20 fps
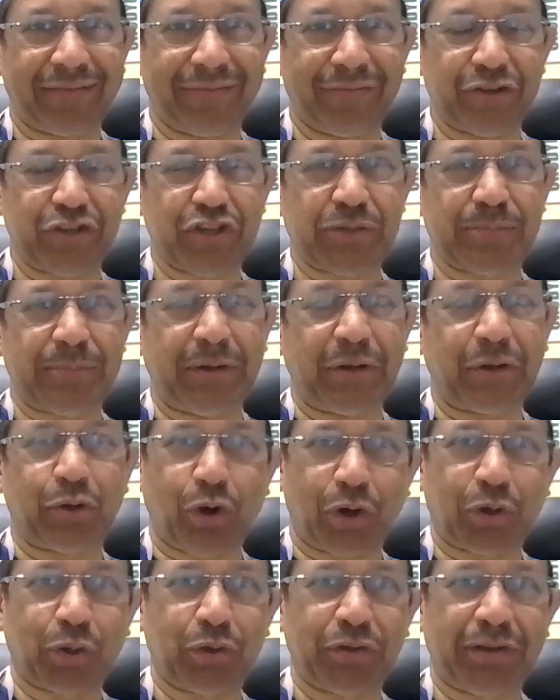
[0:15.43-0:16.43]
which has been
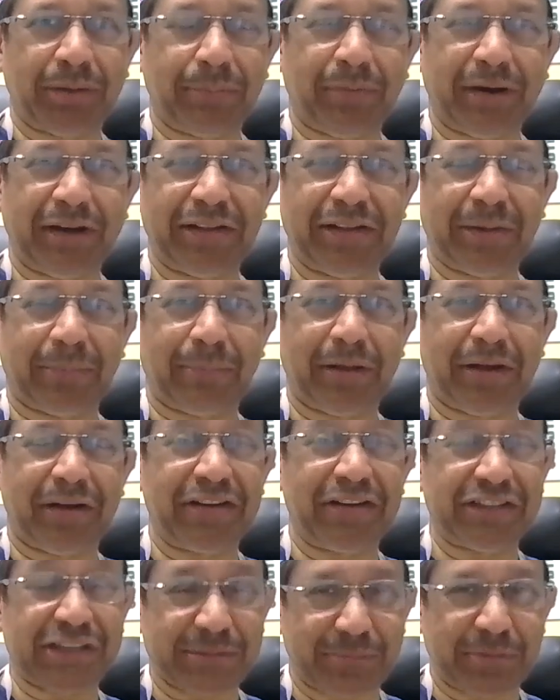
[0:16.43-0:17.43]
taught to them by their
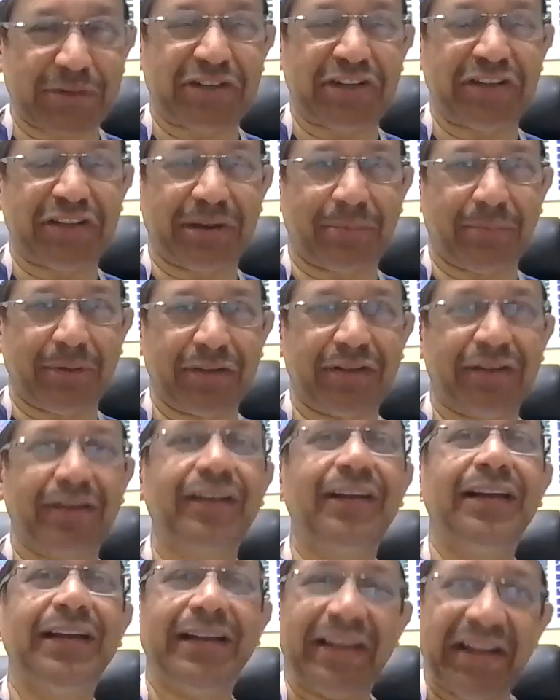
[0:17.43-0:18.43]
parents, especially their
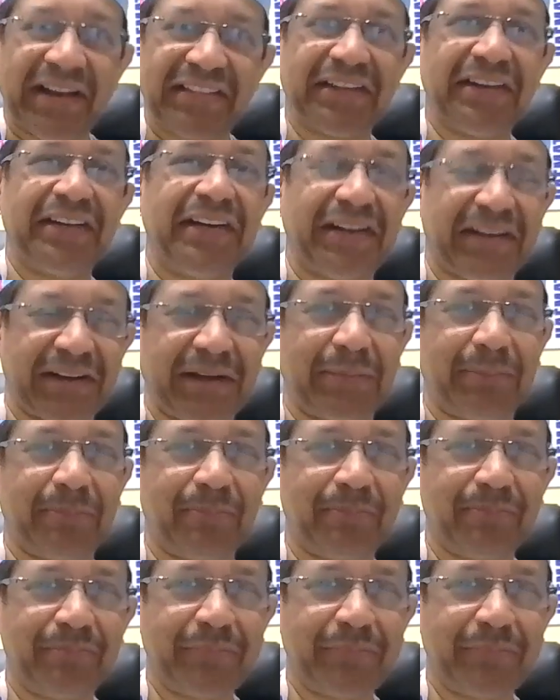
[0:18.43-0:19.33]
mother, in the daytime.